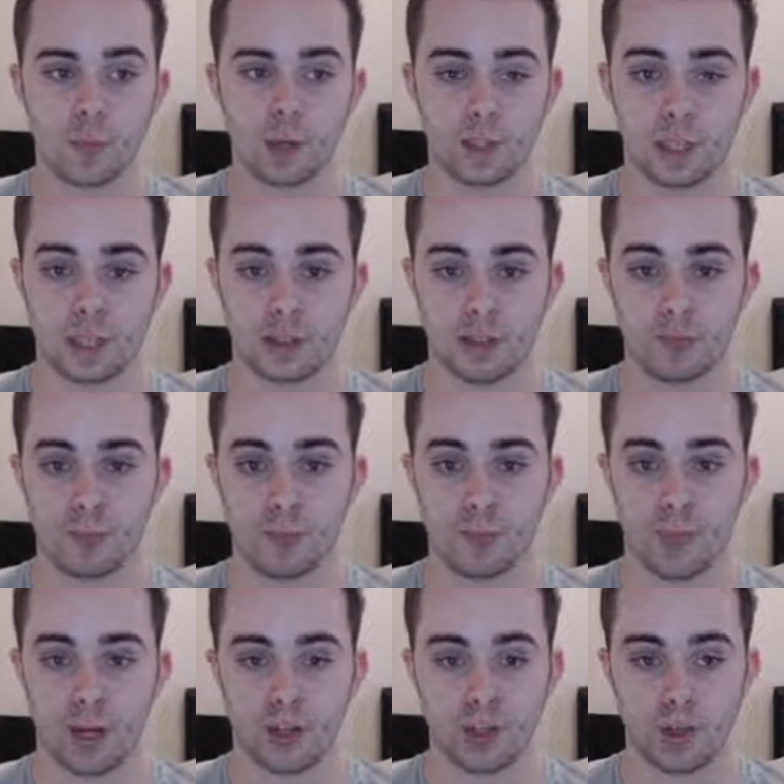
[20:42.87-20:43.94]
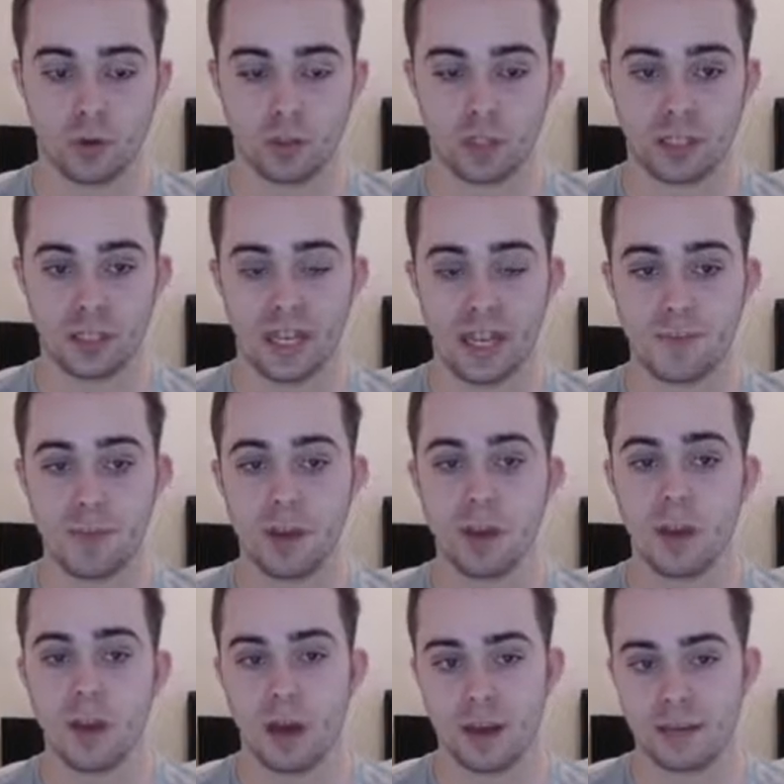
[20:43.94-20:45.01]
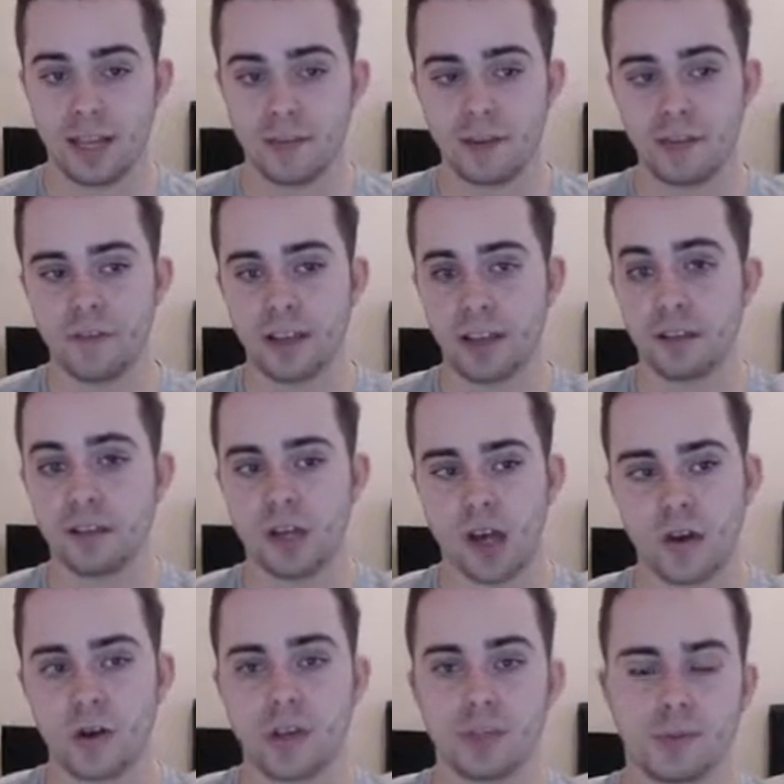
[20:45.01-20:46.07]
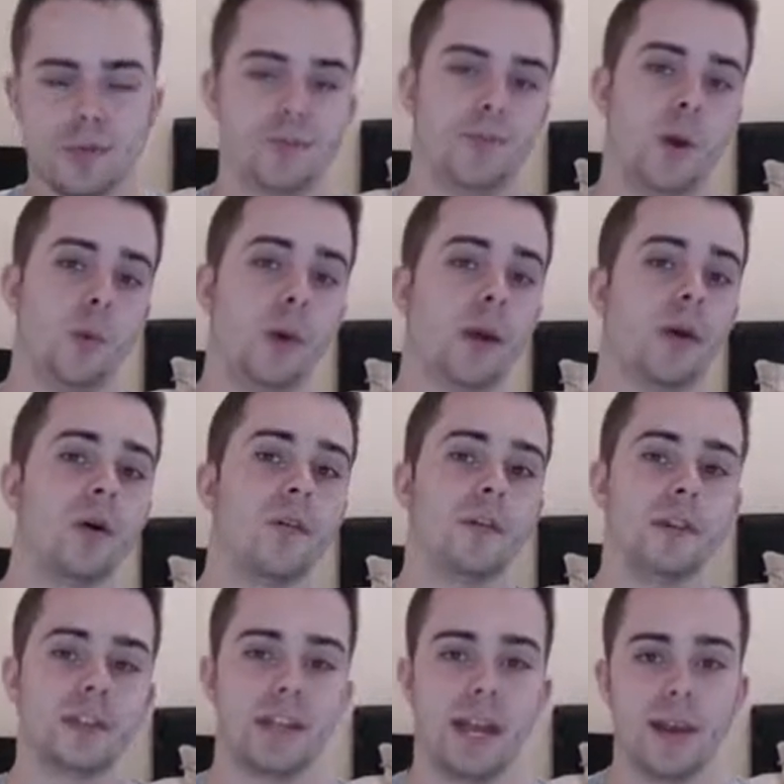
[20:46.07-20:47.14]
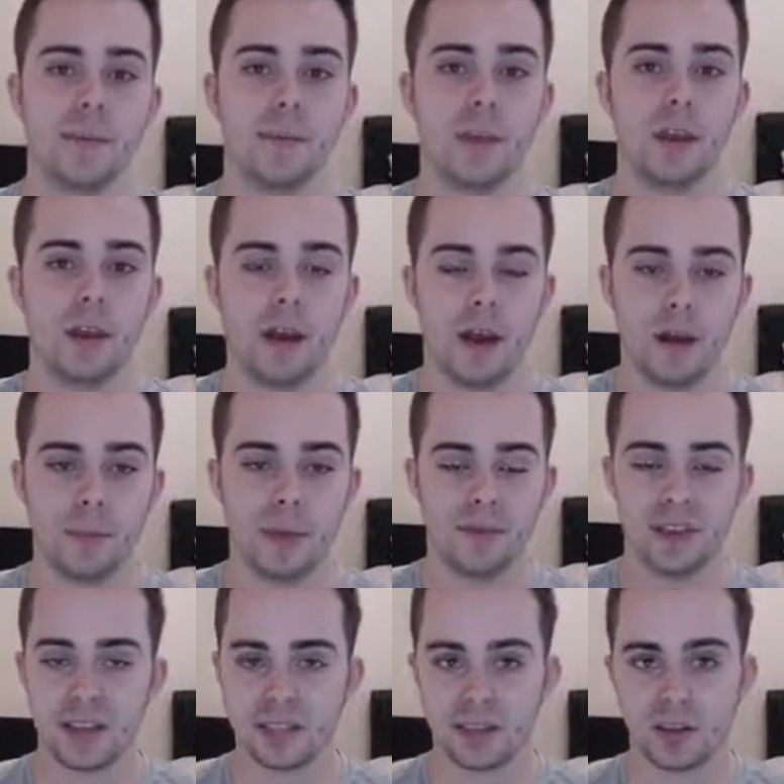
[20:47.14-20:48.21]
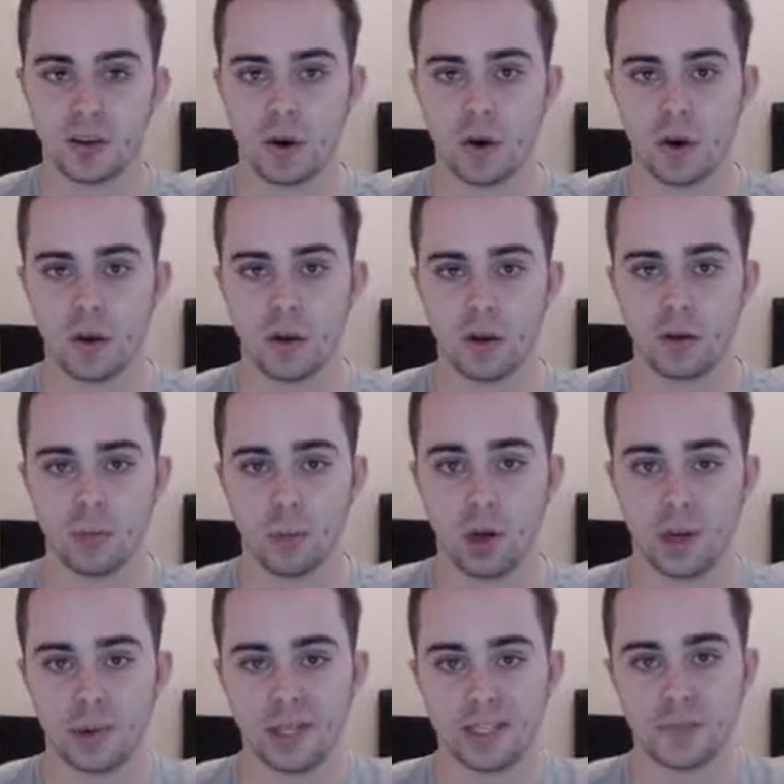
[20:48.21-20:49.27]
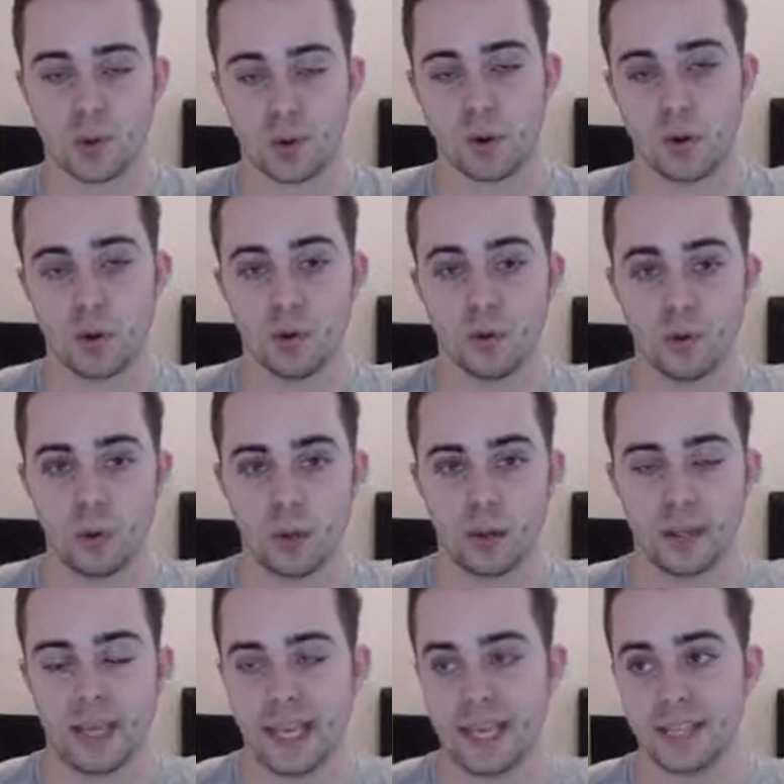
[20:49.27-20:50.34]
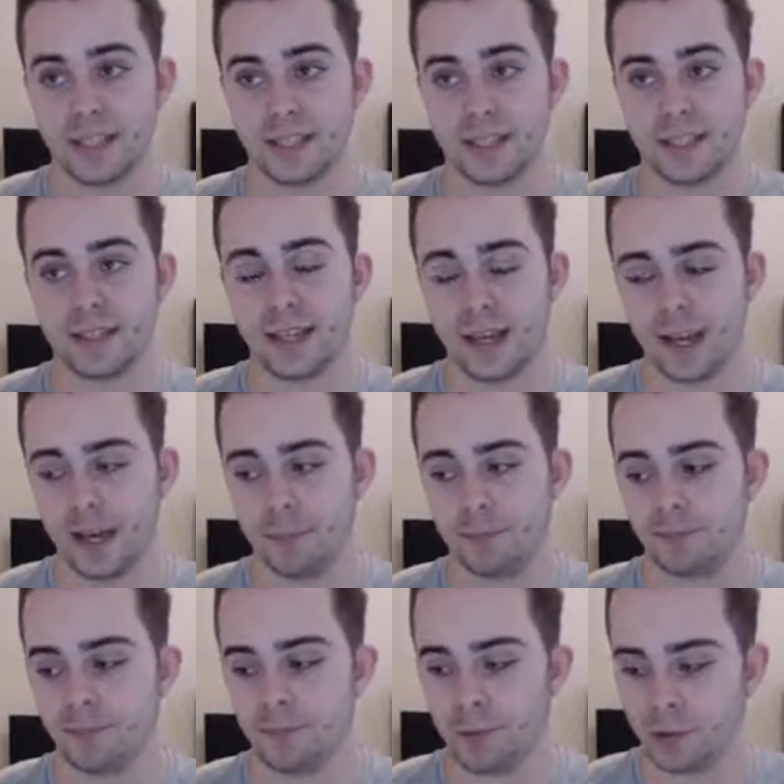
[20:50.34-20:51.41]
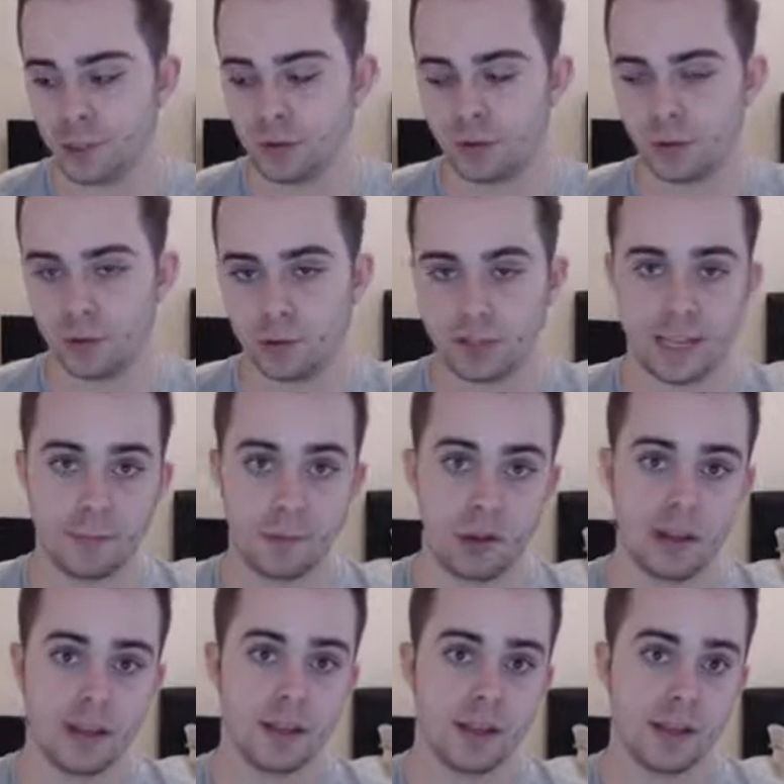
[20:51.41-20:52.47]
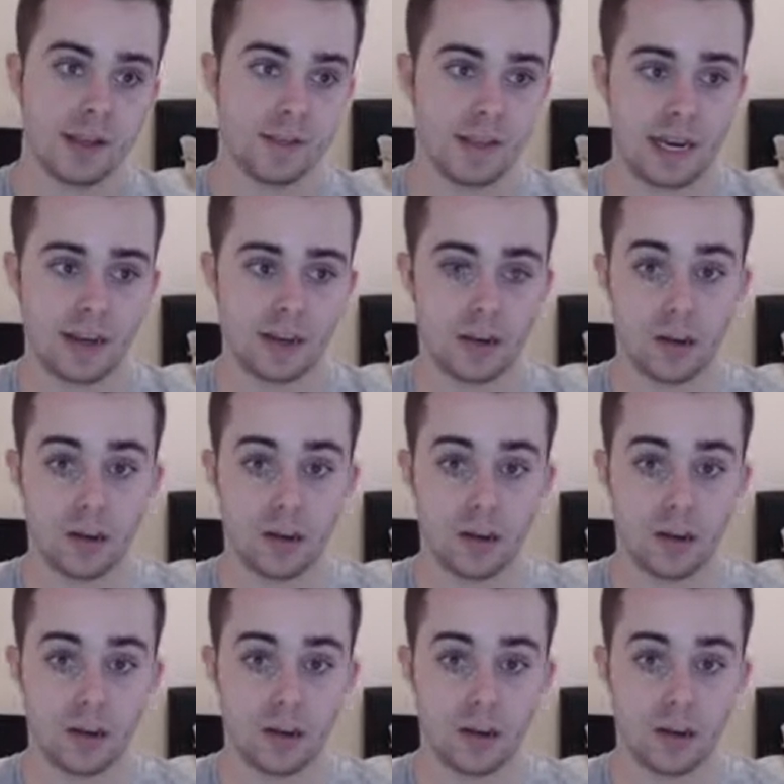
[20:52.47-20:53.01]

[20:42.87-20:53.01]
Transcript: um, it can just punch holes in his team. I definitely think Altaria is probably my win con this game. Um, if he hasn't got will wisp on his, um, what's it called, Sableye, then